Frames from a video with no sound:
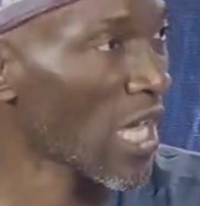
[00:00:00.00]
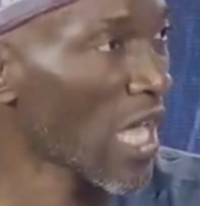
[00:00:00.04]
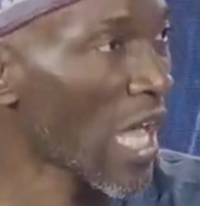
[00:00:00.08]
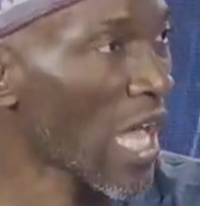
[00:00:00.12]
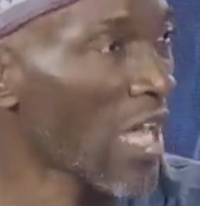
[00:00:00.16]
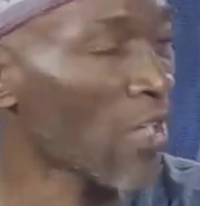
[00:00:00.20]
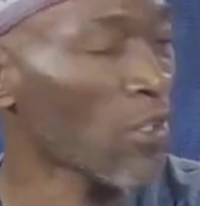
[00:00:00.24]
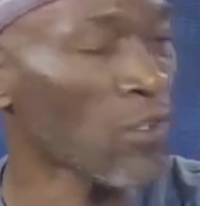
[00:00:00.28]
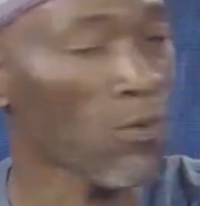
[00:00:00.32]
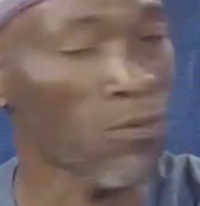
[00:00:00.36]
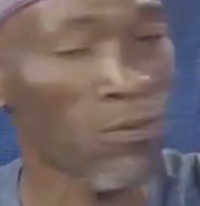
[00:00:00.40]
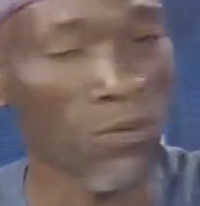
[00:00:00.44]

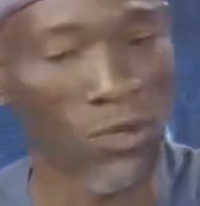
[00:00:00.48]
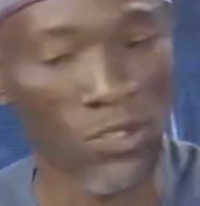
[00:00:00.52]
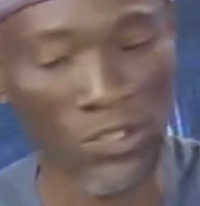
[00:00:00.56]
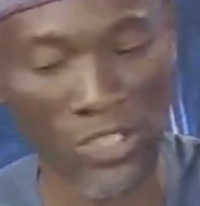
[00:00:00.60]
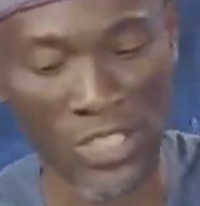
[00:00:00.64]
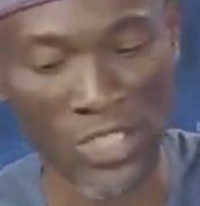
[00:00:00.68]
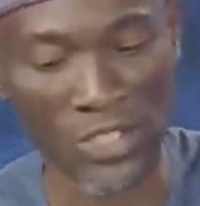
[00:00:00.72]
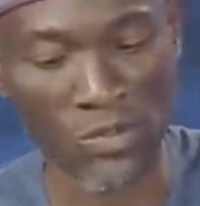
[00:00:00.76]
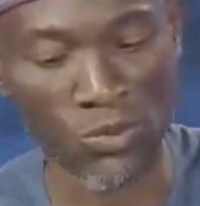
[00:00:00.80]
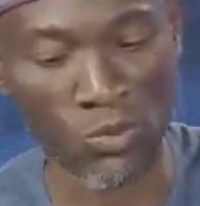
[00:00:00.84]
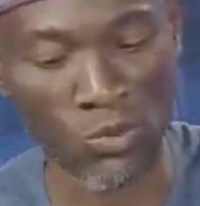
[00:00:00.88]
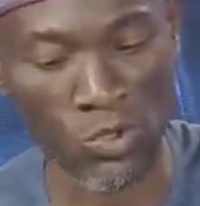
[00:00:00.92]
And of course,
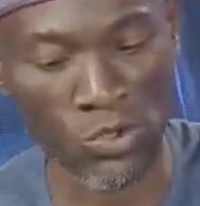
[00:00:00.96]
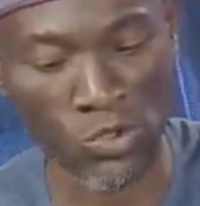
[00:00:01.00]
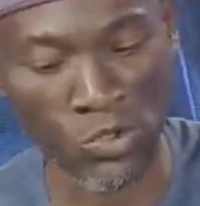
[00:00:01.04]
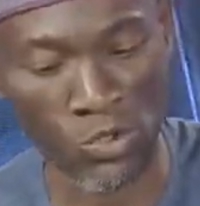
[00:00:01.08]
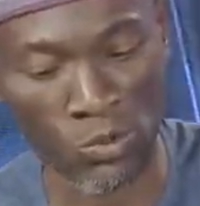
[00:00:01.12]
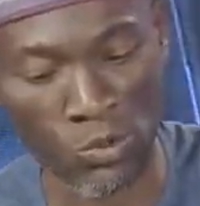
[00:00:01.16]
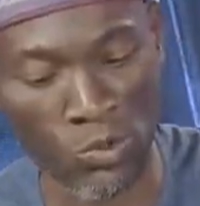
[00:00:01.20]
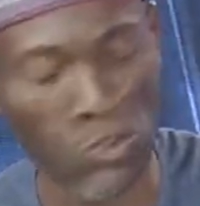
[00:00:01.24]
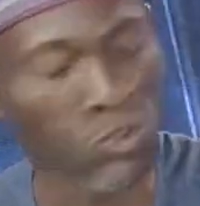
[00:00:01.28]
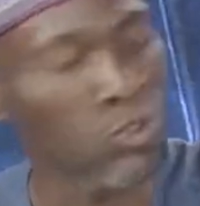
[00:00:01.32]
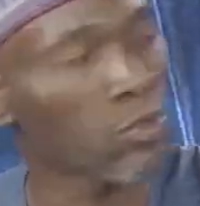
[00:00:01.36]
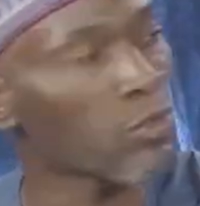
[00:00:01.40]
this was
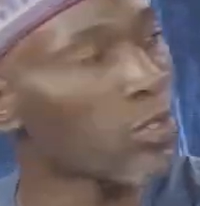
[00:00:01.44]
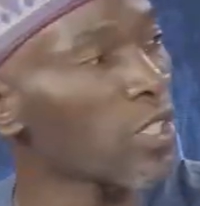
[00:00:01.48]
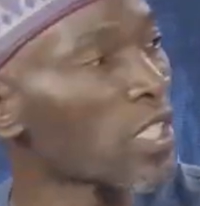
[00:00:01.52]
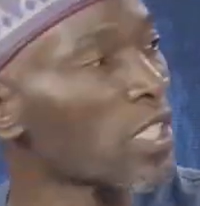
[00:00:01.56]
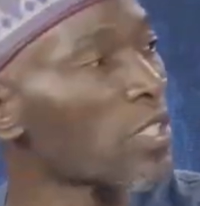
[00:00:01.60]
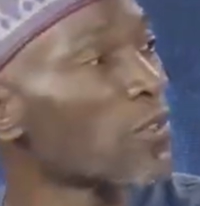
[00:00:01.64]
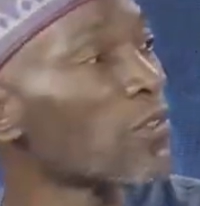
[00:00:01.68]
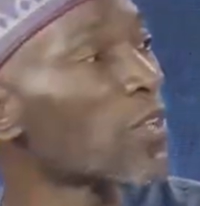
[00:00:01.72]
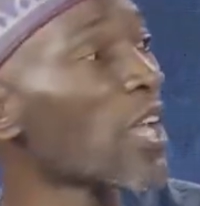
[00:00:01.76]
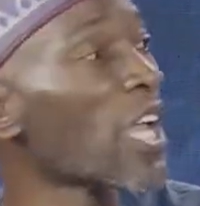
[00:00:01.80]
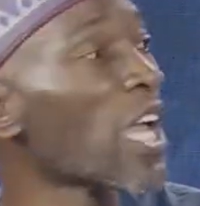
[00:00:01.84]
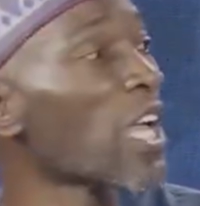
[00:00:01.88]
supposed to be
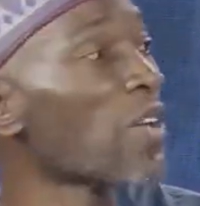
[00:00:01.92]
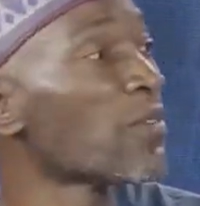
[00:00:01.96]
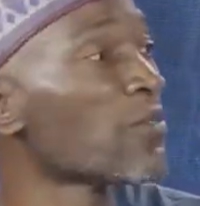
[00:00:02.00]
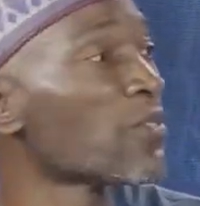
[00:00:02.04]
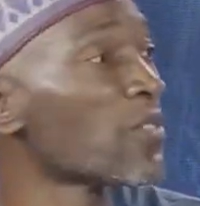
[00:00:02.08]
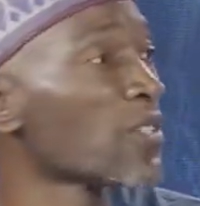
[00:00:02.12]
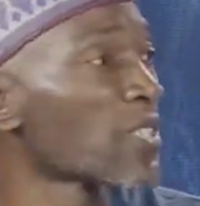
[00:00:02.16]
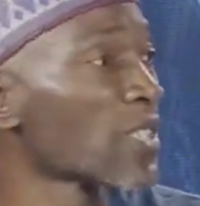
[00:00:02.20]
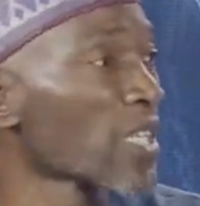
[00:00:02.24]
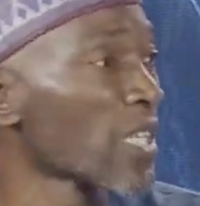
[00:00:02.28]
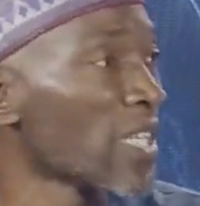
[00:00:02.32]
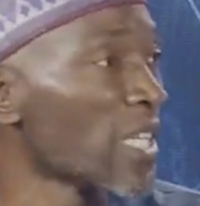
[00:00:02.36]
reviewed
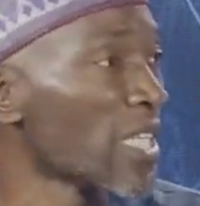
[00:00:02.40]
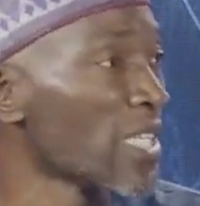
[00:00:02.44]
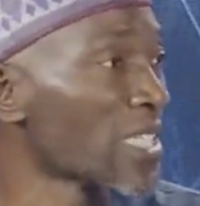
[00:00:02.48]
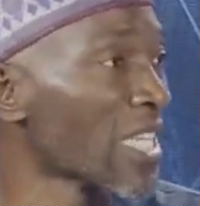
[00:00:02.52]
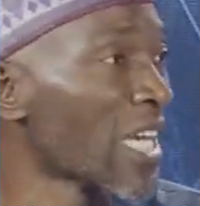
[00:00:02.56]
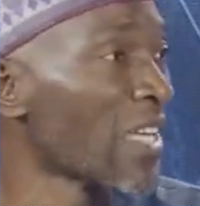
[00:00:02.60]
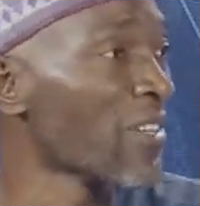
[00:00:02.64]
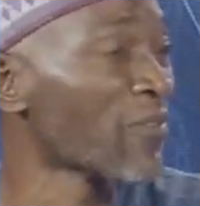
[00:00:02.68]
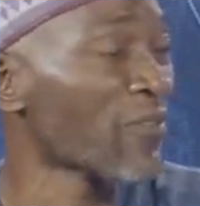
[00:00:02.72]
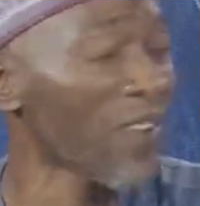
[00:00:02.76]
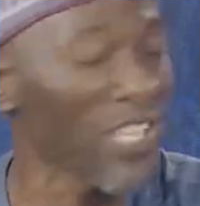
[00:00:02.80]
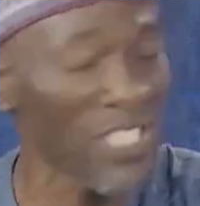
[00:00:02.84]
every 3 years.
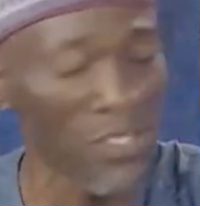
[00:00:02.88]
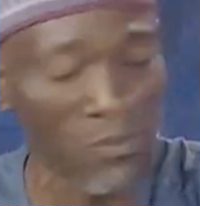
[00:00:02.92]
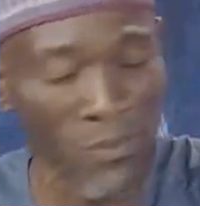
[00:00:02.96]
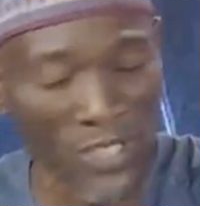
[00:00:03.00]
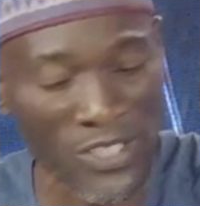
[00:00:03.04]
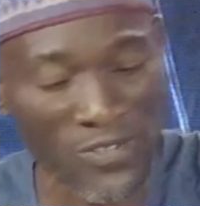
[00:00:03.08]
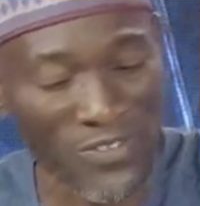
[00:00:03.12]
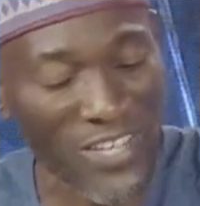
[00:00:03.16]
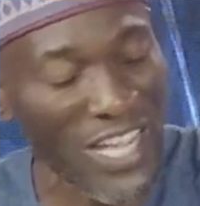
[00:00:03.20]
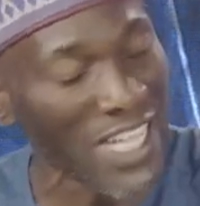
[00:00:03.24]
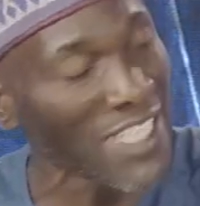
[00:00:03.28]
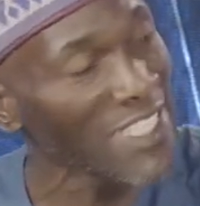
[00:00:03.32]
And in fact,
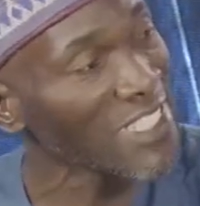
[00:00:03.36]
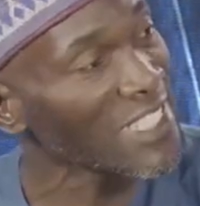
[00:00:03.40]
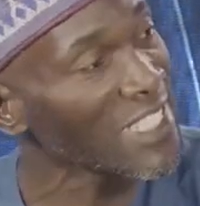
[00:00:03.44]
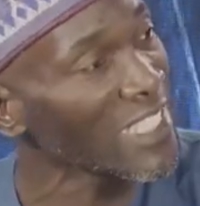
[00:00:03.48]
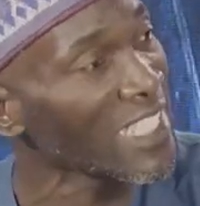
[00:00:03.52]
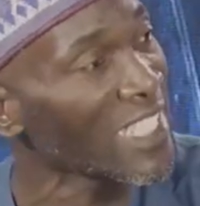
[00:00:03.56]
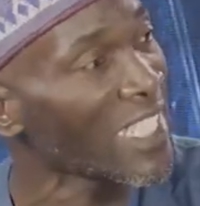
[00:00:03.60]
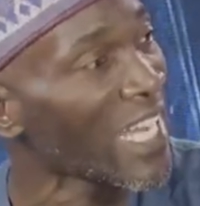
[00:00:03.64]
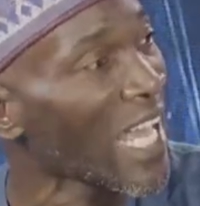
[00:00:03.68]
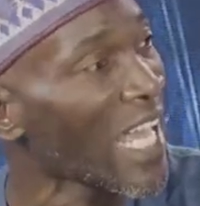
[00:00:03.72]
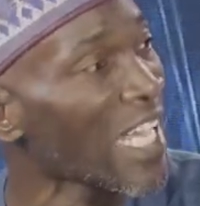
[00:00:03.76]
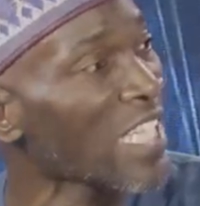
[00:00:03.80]
specifically
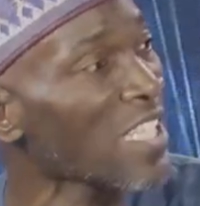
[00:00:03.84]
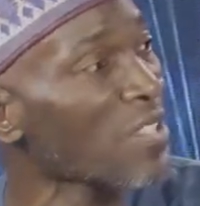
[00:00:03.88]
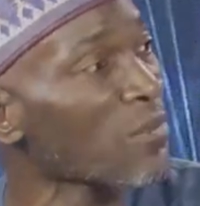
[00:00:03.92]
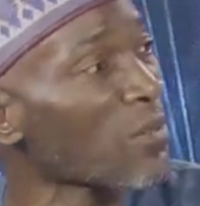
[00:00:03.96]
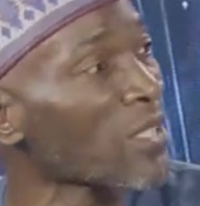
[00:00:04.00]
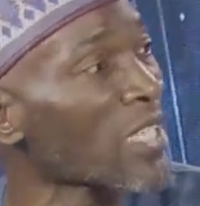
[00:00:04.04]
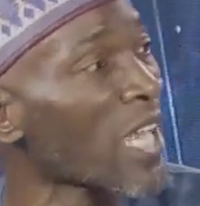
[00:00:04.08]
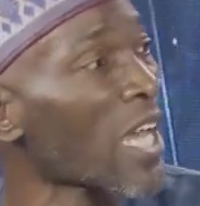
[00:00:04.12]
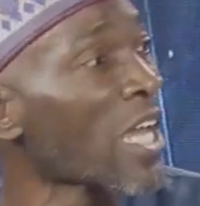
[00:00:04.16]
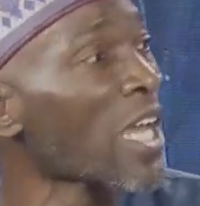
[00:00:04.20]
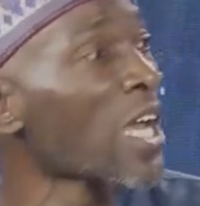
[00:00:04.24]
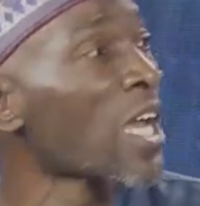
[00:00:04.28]
stated in the
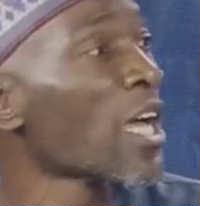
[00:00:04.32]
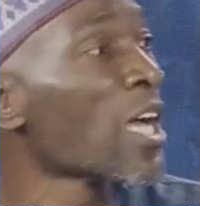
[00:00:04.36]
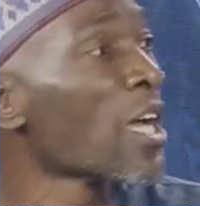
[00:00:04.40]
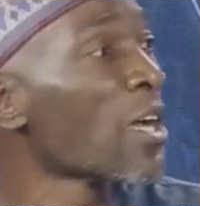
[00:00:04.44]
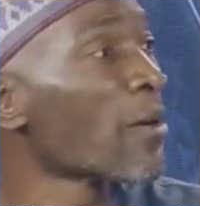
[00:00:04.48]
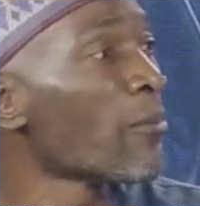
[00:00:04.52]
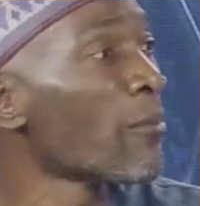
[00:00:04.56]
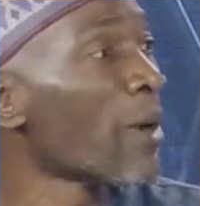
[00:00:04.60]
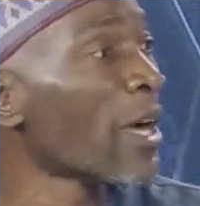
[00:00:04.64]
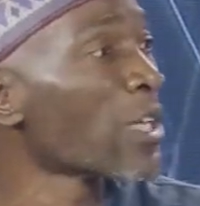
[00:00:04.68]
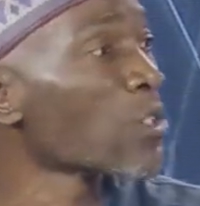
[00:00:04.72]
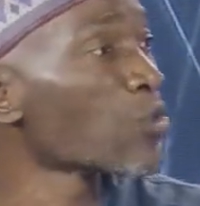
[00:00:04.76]
agreement that
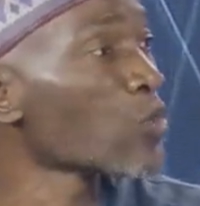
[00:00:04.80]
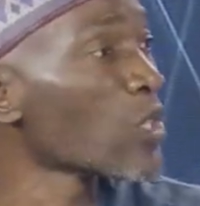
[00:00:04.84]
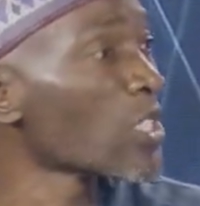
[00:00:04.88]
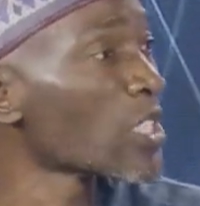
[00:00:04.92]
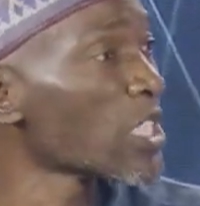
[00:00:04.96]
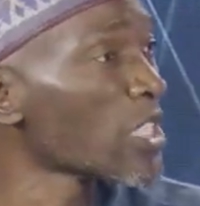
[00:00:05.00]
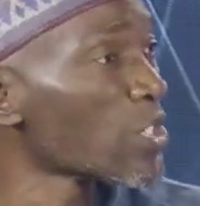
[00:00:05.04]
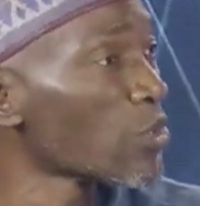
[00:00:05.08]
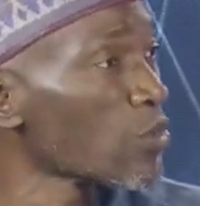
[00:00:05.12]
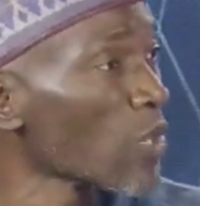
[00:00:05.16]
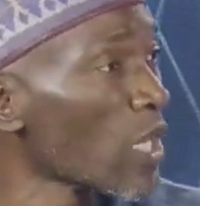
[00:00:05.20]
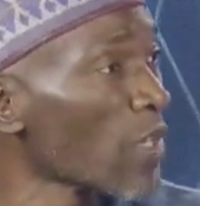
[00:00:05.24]
by
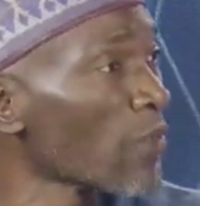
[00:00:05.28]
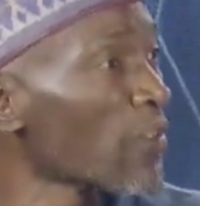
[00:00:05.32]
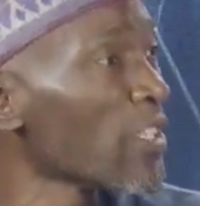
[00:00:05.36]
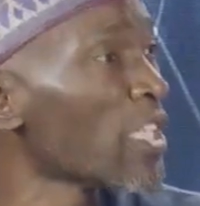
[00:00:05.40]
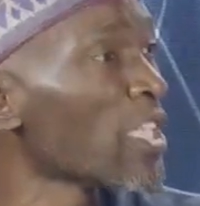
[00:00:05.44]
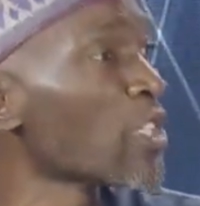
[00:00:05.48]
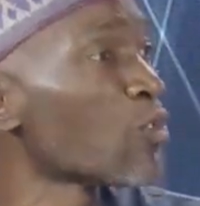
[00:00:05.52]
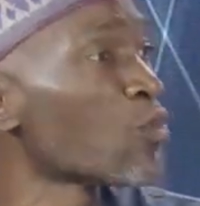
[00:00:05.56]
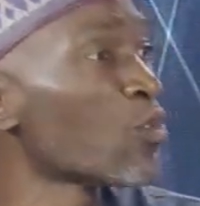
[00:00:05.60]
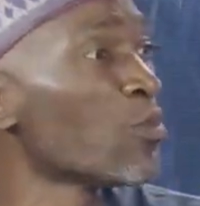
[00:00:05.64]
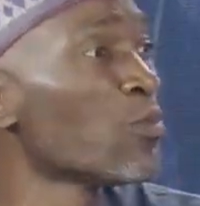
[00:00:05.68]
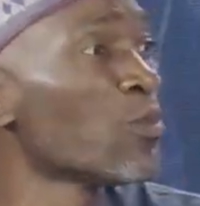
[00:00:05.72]
2012,
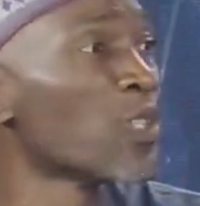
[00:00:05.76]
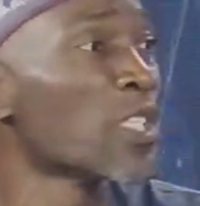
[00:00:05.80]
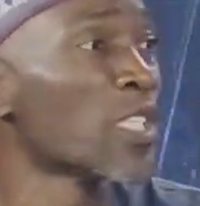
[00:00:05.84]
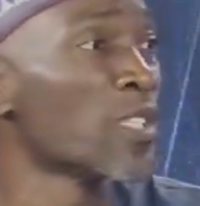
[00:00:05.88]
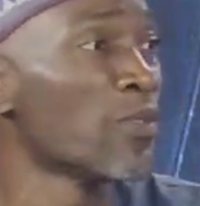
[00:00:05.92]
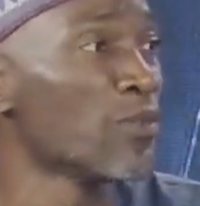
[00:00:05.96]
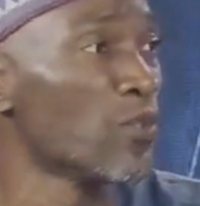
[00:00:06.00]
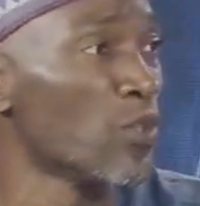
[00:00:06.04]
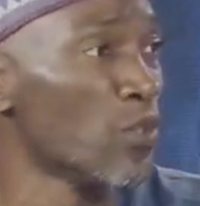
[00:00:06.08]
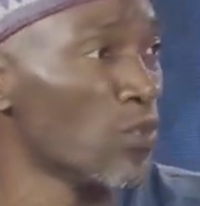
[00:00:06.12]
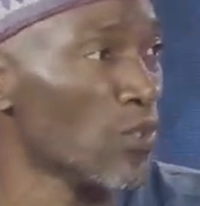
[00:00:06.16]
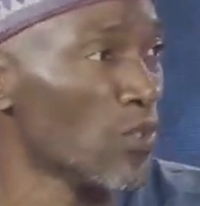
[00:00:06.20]
it will be
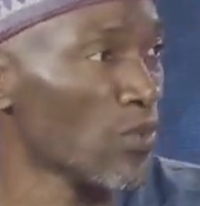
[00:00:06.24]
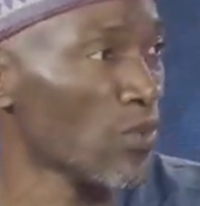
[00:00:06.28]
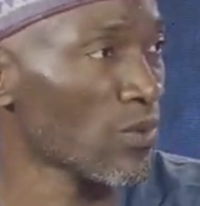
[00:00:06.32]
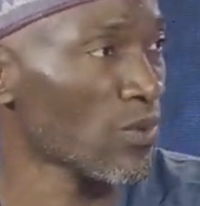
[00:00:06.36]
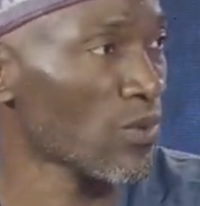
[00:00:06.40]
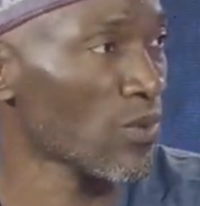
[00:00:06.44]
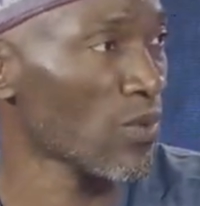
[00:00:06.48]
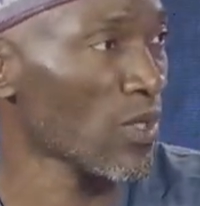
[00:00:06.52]
reviewed.